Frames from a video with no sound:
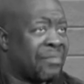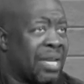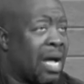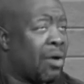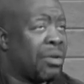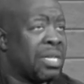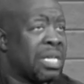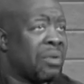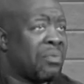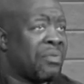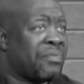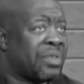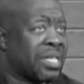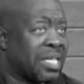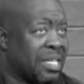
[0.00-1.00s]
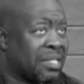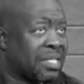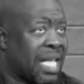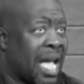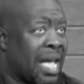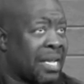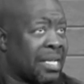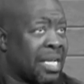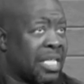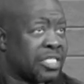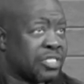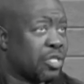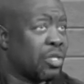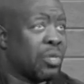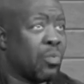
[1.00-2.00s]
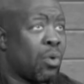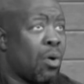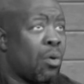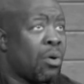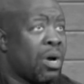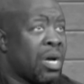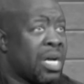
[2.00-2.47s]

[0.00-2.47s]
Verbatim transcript: and I'll never forget that, and I certainly won't